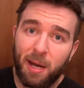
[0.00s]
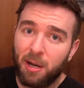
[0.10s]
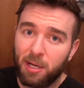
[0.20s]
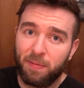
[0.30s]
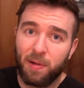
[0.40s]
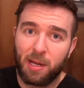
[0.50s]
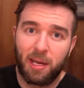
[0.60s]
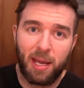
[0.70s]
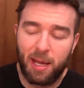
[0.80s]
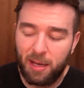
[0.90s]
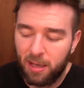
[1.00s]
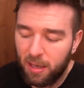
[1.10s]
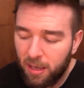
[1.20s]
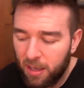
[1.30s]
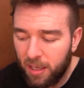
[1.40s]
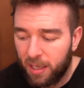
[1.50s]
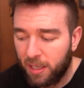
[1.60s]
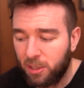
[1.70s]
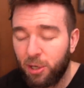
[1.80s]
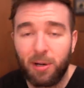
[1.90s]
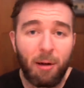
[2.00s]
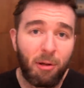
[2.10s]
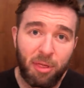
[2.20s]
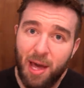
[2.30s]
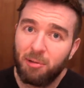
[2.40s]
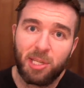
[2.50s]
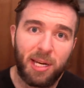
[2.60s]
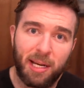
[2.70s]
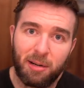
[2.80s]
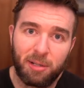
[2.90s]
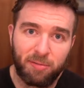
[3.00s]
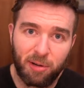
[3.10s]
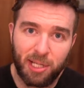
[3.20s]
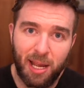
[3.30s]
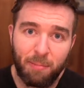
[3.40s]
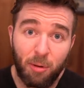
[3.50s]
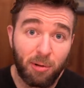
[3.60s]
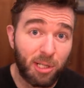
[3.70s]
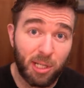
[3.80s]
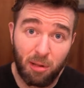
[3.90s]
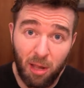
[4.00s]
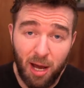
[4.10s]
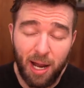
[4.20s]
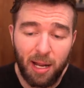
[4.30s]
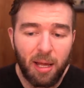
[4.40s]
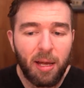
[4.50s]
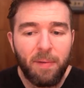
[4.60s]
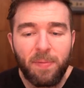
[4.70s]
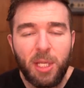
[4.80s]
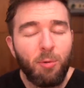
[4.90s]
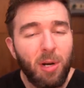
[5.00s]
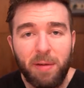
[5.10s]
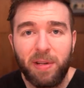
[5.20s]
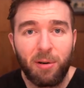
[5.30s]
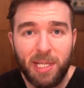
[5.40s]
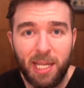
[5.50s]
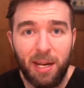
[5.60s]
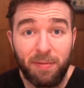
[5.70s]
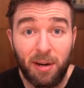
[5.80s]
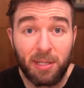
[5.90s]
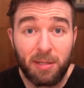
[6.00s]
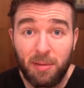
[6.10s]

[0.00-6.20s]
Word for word: it out of your fucking head, and I took out 1,000 hairs, for example, which is a lot, you wouldn't even notice the difference.